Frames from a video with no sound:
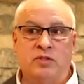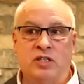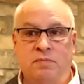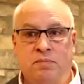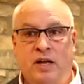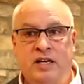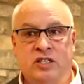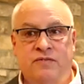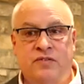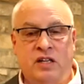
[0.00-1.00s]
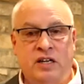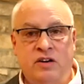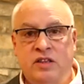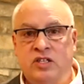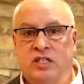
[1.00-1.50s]
to the place of
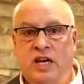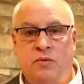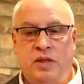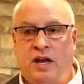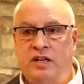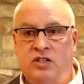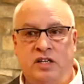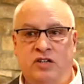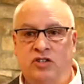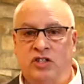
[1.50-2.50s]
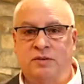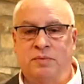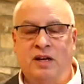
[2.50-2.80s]
clearing this debt without his leadership.